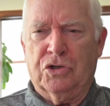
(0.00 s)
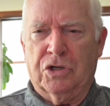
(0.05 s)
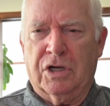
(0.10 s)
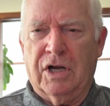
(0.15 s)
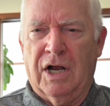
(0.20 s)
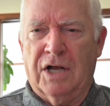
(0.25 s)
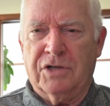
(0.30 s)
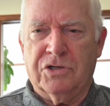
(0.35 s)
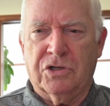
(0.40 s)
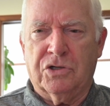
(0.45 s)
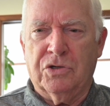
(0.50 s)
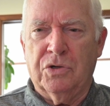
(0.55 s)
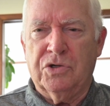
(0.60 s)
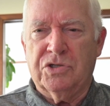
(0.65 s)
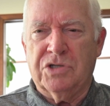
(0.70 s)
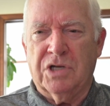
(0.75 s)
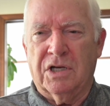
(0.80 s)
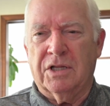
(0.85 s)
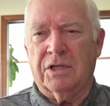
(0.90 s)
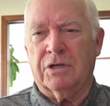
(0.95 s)
the
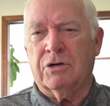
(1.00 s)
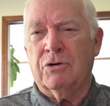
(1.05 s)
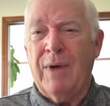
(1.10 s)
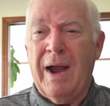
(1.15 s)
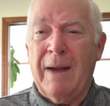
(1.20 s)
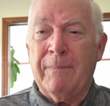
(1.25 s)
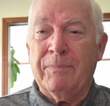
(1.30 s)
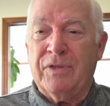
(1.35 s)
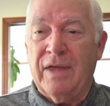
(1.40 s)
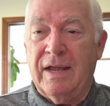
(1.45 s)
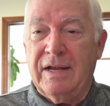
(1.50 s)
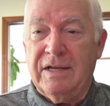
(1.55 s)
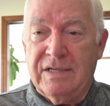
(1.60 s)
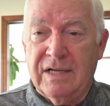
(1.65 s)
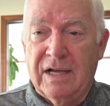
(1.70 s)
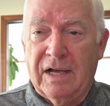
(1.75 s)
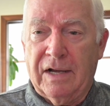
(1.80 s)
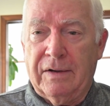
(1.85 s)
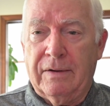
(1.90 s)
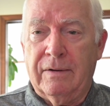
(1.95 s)
Constitution. The crap they
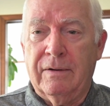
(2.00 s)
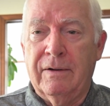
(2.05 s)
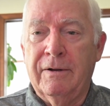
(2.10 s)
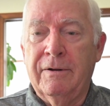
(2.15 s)
did.